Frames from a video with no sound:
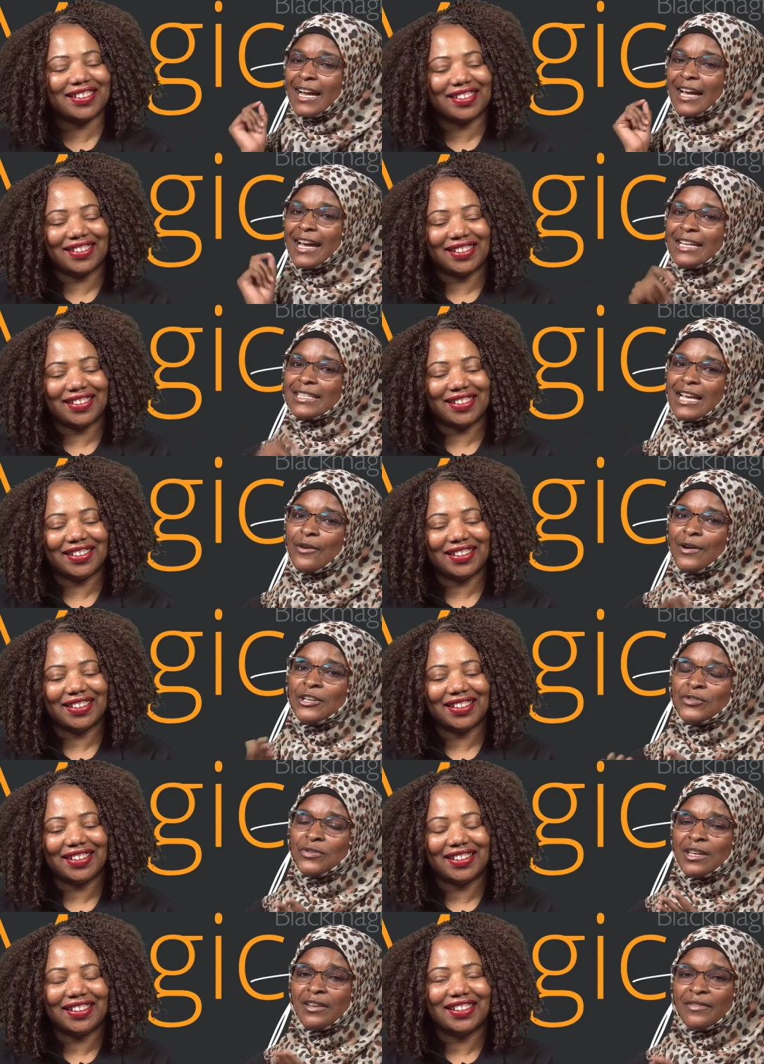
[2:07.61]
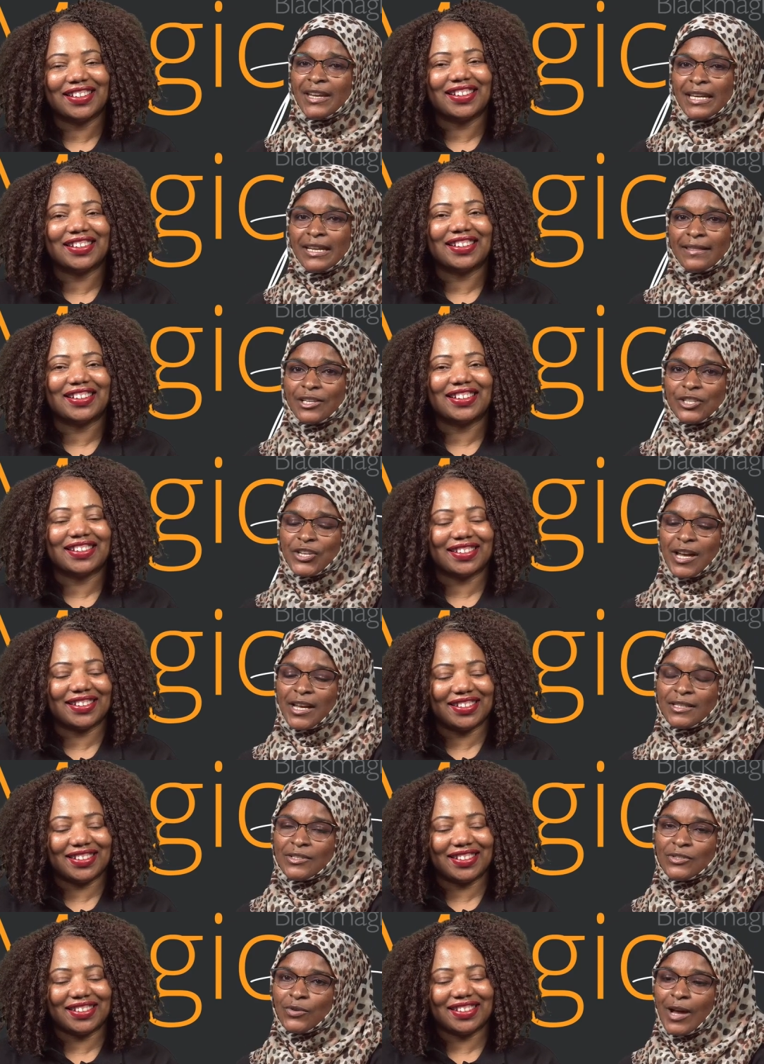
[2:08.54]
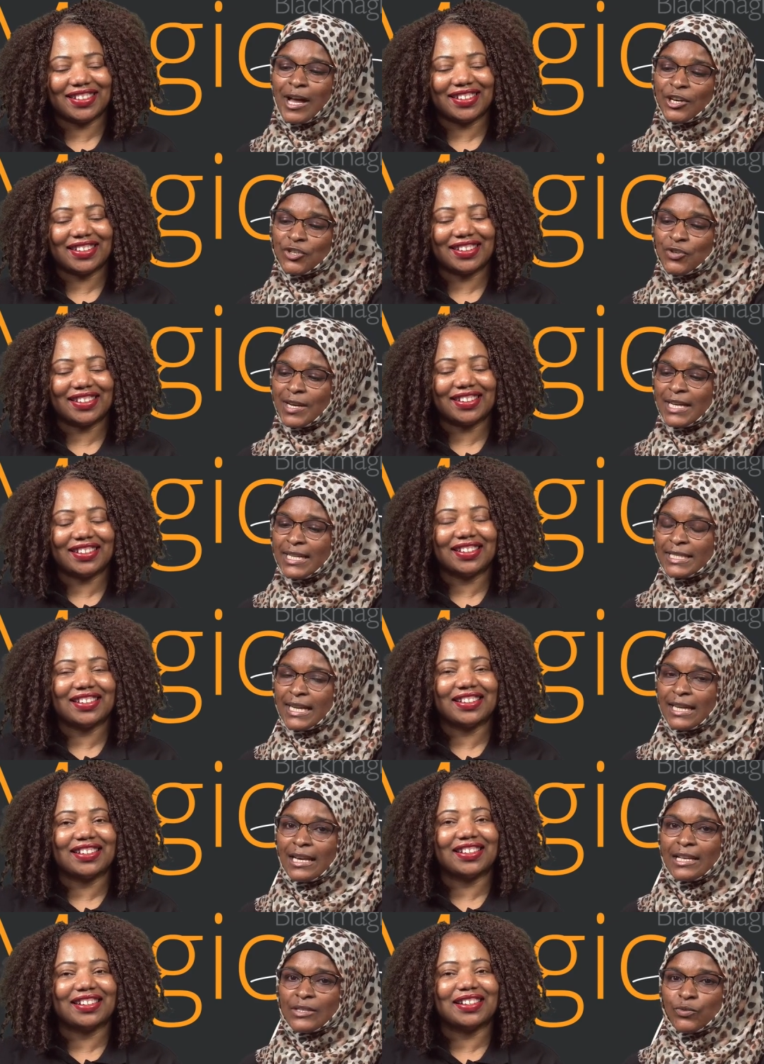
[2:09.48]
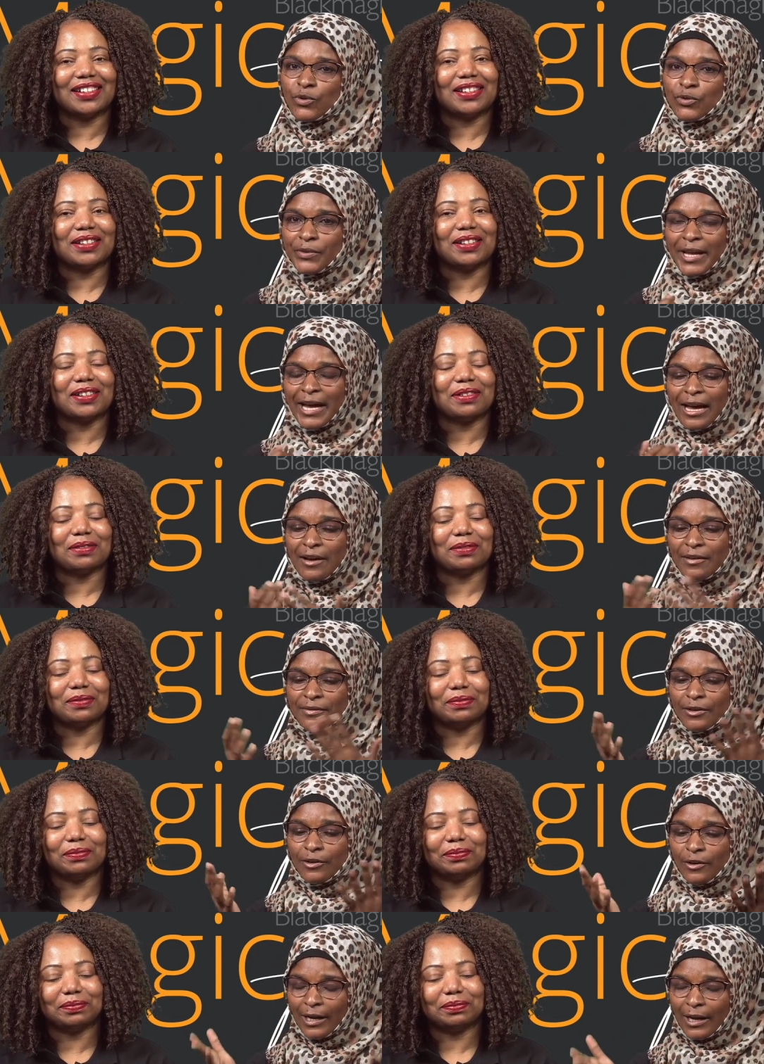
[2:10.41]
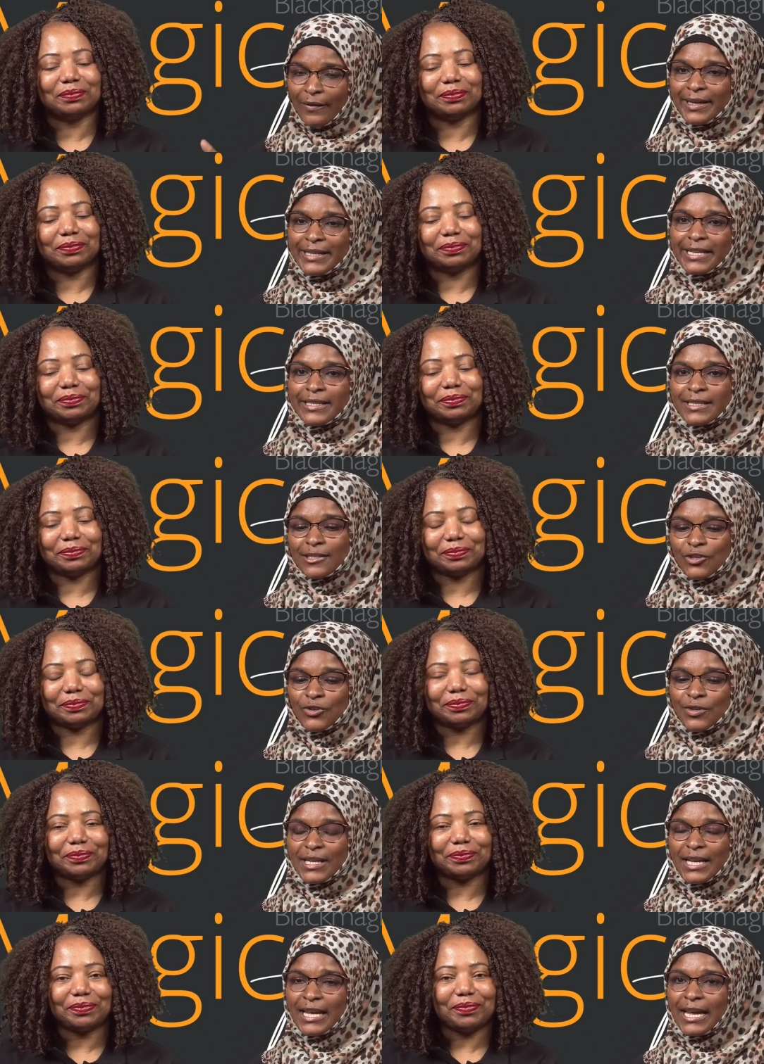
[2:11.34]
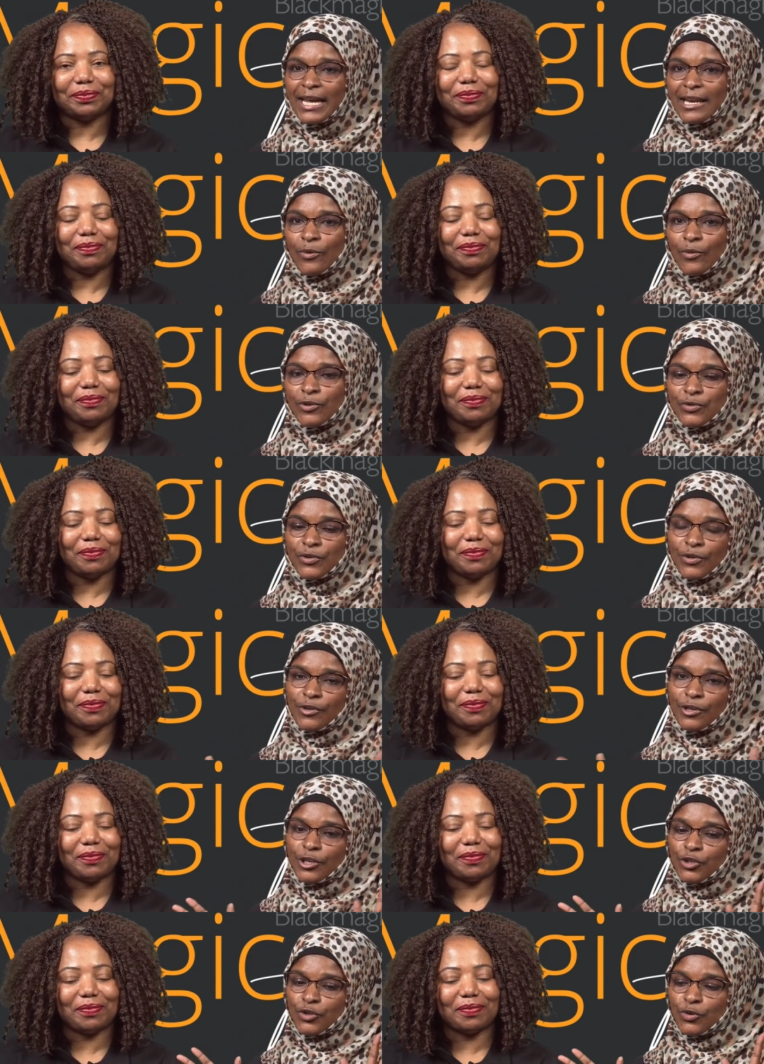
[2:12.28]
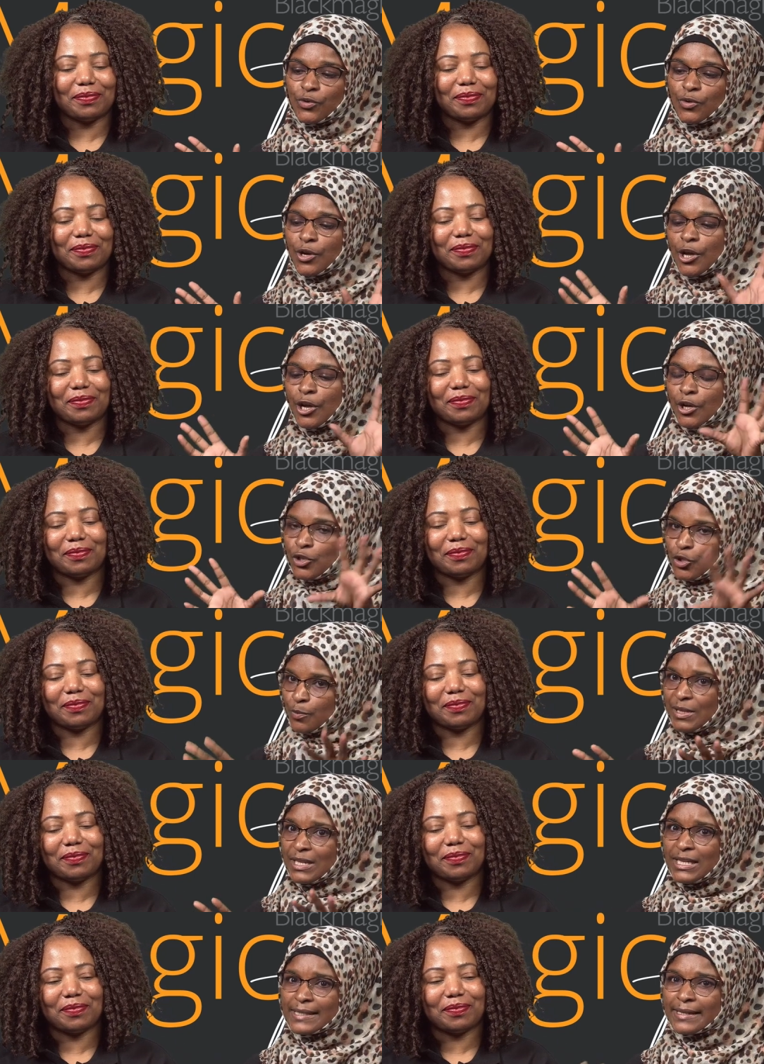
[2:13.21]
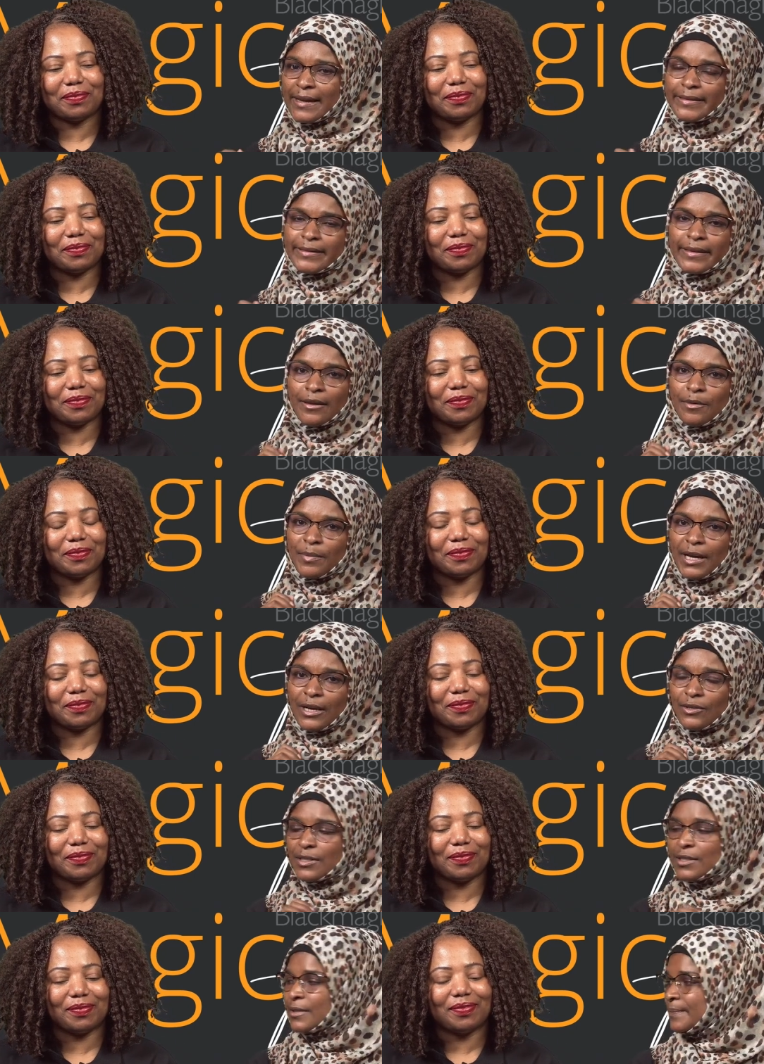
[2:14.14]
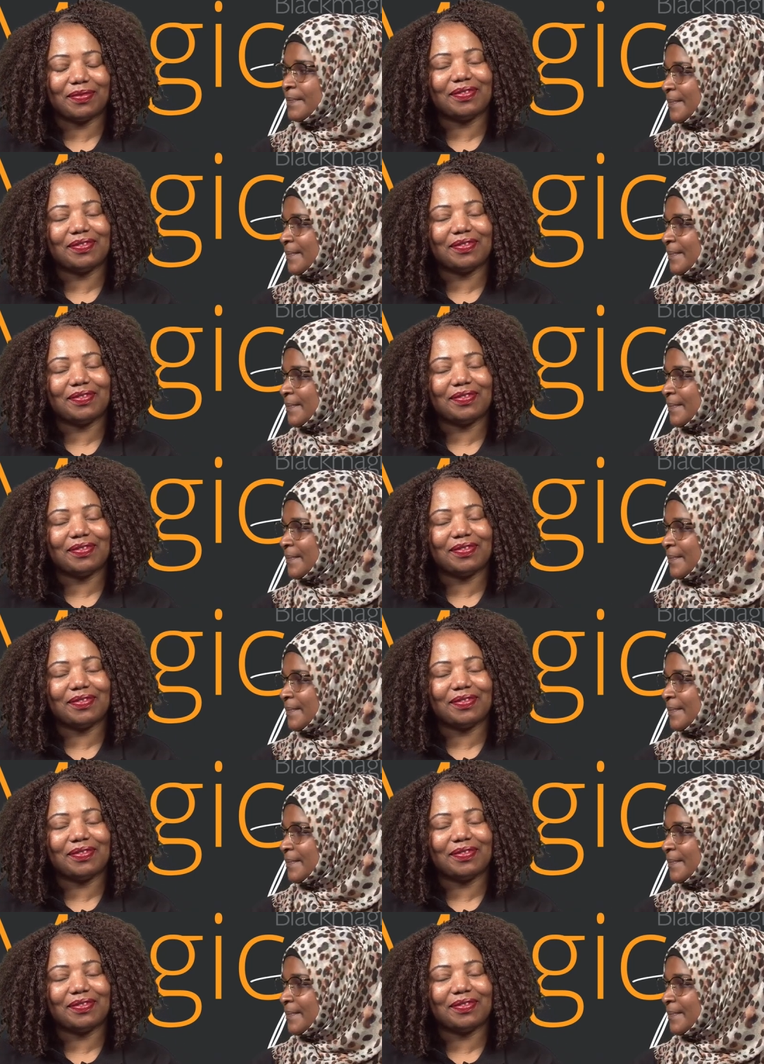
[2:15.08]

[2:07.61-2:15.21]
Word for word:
Speaker 1: Guys, I want to give Edith a chance to actually tell us what we have on our desk today and what we're going to, to be discussing about.